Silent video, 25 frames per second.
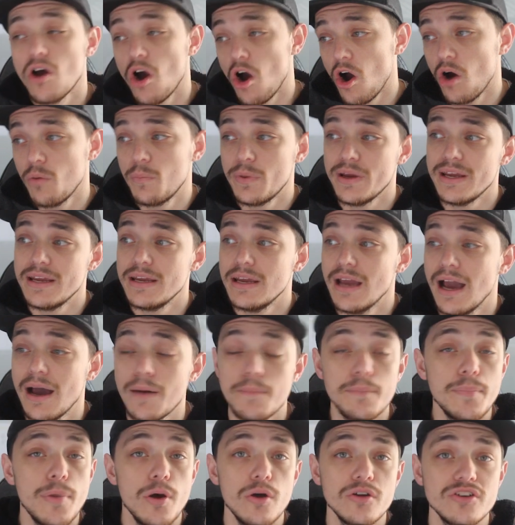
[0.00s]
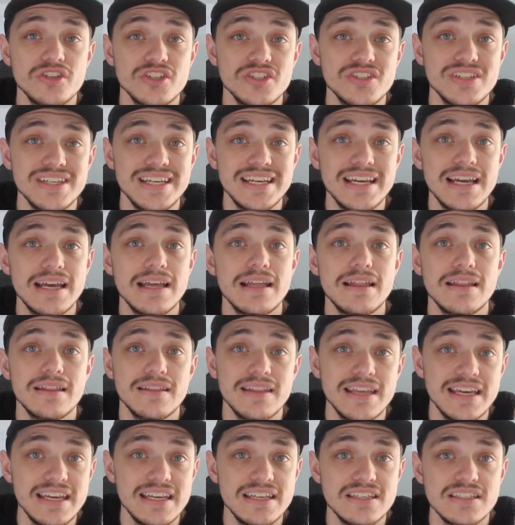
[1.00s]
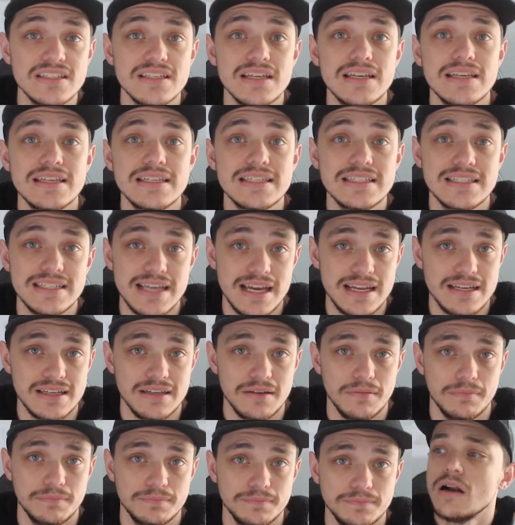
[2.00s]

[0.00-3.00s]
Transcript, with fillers: I'll be purchasing these set.